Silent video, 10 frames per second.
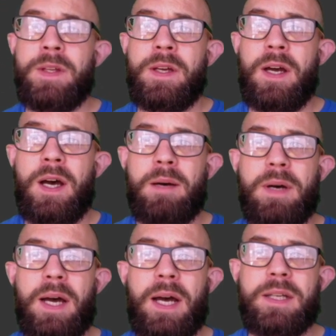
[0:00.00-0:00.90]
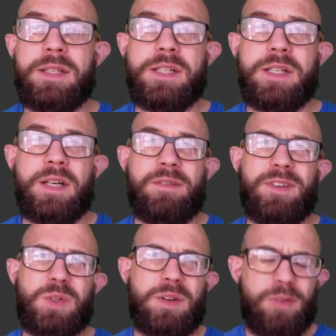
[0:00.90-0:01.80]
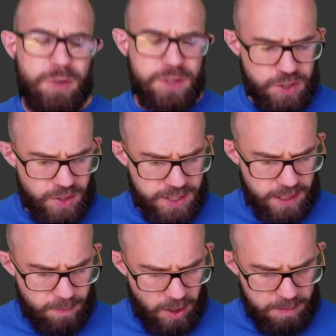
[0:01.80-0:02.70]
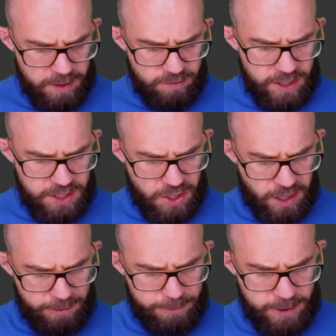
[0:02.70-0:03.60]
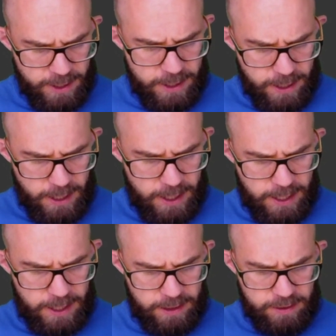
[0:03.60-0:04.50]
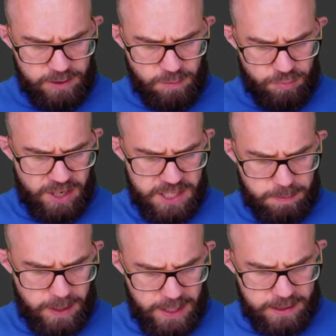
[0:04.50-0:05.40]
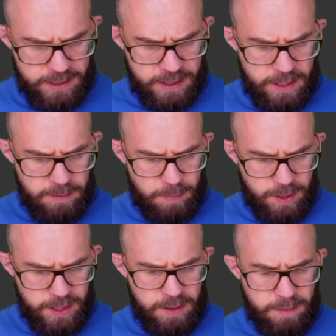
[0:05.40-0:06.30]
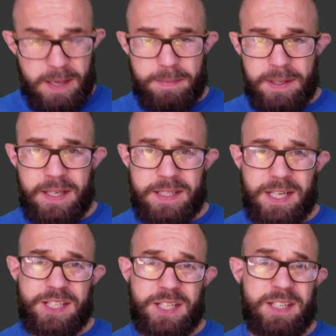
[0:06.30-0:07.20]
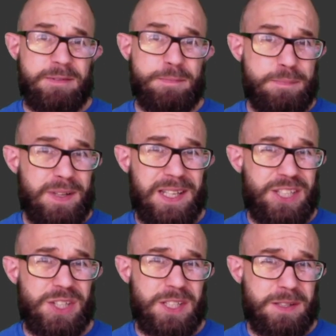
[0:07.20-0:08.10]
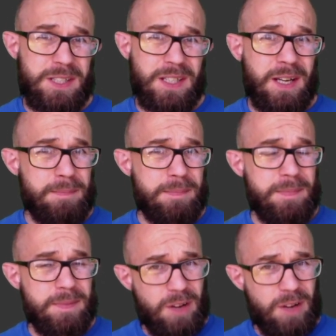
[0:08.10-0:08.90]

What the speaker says: And verse 24 is interesting. It might mean really tough sort of breastplate, but maybe it is actually malicious. Having